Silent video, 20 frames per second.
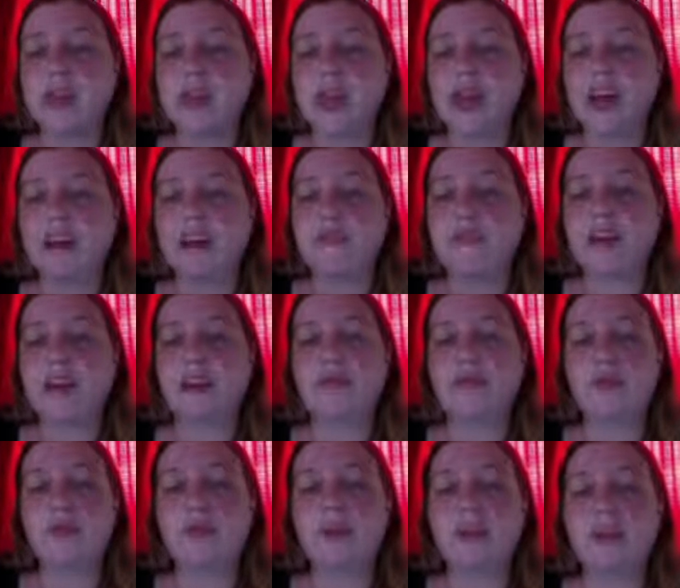Having
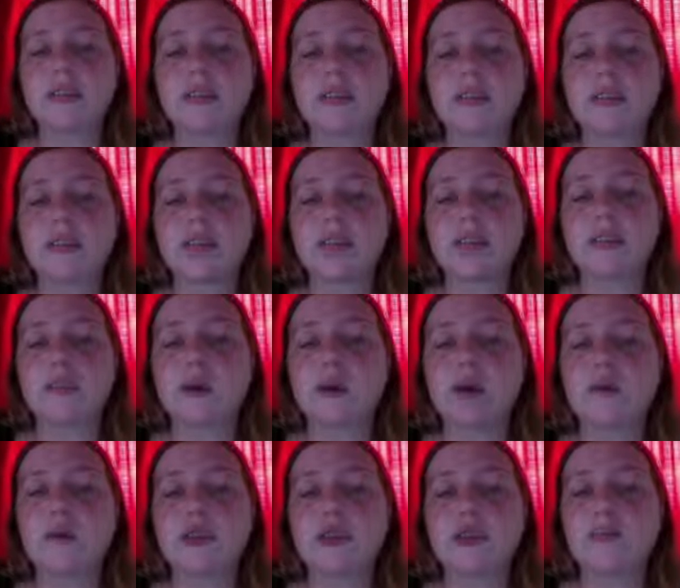everyone guess the same
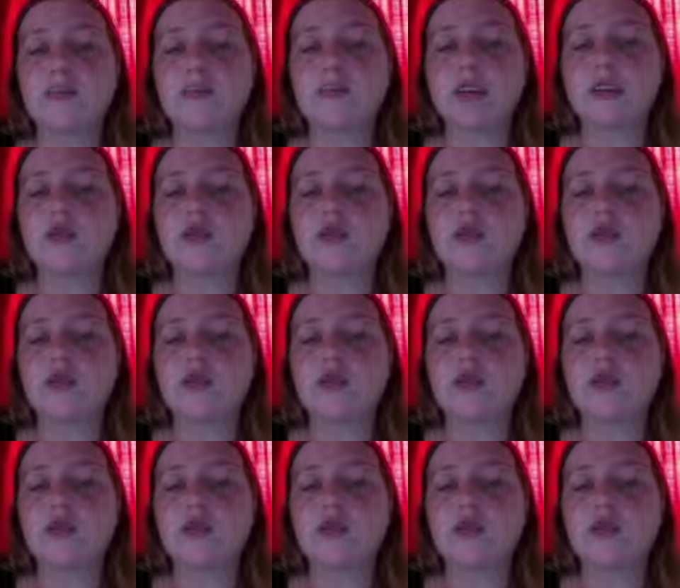object being